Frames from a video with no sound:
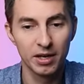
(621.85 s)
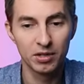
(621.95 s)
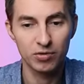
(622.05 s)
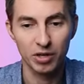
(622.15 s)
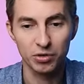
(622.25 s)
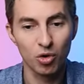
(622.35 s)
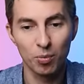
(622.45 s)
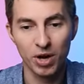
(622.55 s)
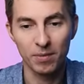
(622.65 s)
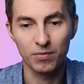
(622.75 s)
trying to
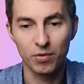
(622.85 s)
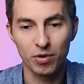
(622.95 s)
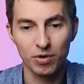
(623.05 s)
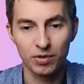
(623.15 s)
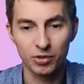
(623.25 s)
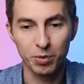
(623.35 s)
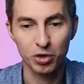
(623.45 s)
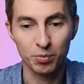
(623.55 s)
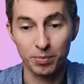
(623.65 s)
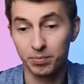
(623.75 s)
open up for this
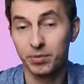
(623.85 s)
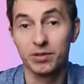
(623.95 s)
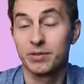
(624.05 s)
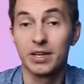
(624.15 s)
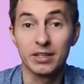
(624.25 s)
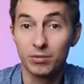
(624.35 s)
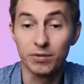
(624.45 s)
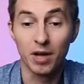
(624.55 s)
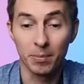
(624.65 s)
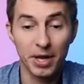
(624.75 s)
bishop, because they need to
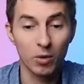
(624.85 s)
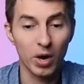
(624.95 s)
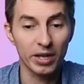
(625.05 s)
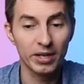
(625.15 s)
develop anyway,